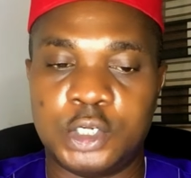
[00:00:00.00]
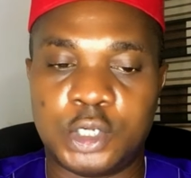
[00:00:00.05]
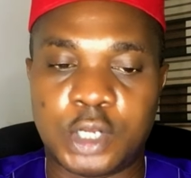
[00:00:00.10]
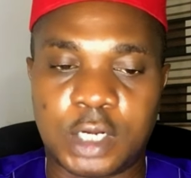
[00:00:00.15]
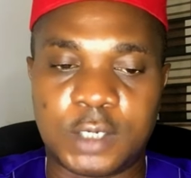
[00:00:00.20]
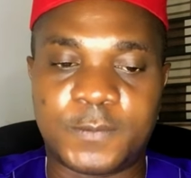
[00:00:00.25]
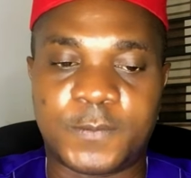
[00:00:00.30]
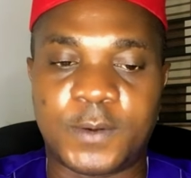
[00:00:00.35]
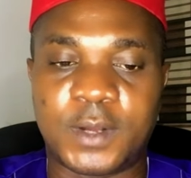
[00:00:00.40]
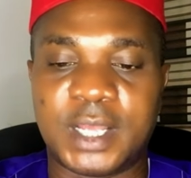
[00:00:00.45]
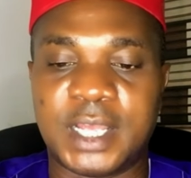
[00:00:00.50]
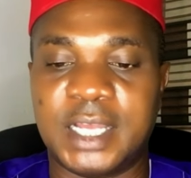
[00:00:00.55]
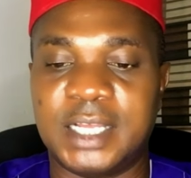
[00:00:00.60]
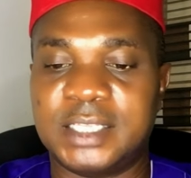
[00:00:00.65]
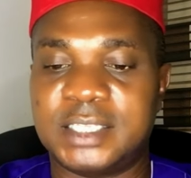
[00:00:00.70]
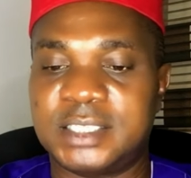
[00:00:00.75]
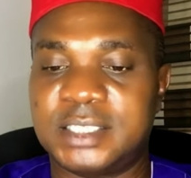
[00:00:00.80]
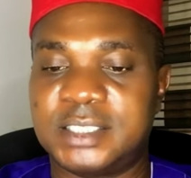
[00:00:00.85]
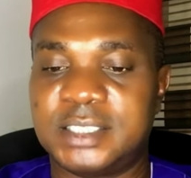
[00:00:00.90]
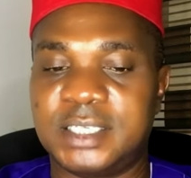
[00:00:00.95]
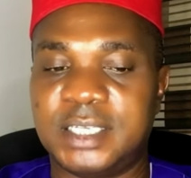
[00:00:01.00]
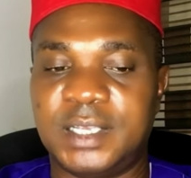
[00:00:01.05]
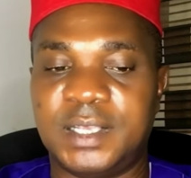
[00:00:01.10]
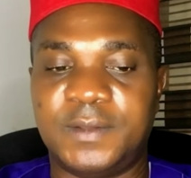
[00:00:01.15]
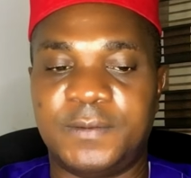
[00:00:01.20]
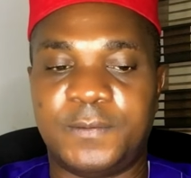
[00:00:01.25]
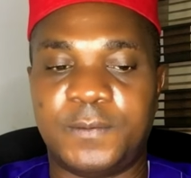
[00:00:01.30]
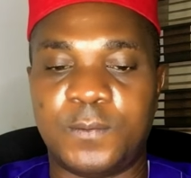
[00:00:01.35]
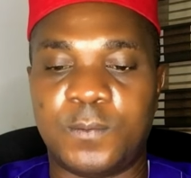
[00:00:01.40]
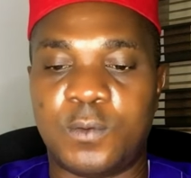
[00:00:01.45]
Don't forget,
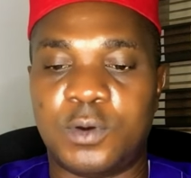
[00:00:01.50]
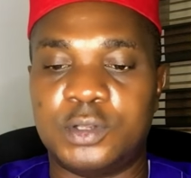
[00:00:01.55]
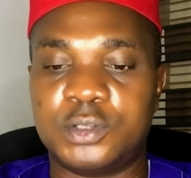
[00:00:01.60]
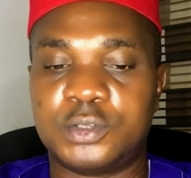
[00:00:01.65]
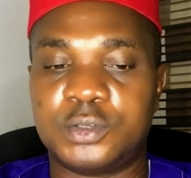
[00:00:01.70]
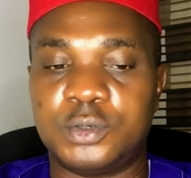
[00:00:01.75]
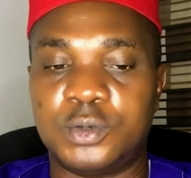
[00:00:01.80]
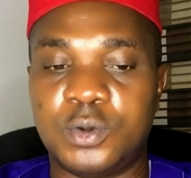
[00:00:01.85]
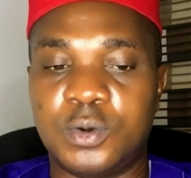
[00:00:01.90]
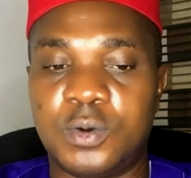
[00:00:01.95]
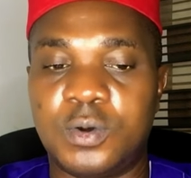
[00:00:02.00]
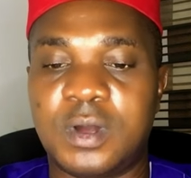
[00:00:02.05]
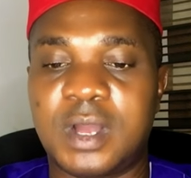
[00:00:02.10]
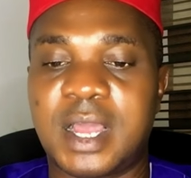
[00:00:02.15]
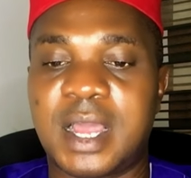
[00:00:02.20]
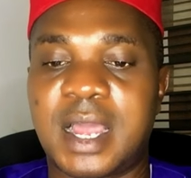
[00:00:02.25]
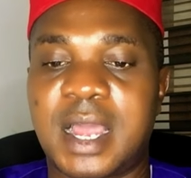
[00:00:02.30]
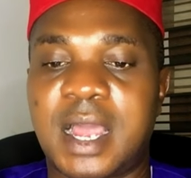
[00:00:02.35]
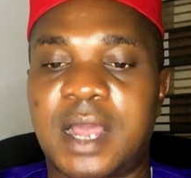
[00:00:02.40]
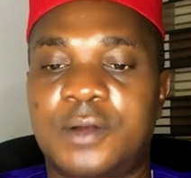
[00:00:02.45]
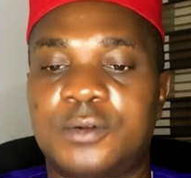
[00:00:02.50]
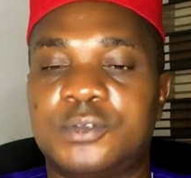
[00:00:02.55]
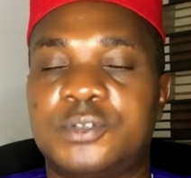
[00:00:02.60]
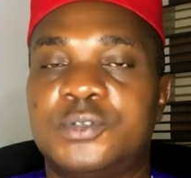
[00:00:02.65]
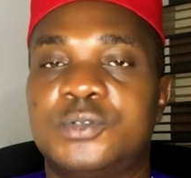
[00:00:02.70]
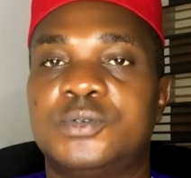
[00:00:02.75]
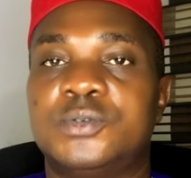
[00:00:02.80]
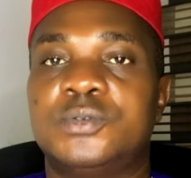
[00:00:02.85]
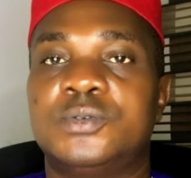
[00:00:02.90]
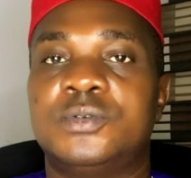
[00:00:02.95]
if you want to know how
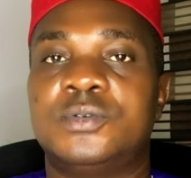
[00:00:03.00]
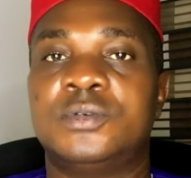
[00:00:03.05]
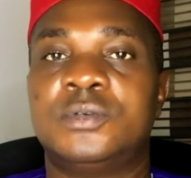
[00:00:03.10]
to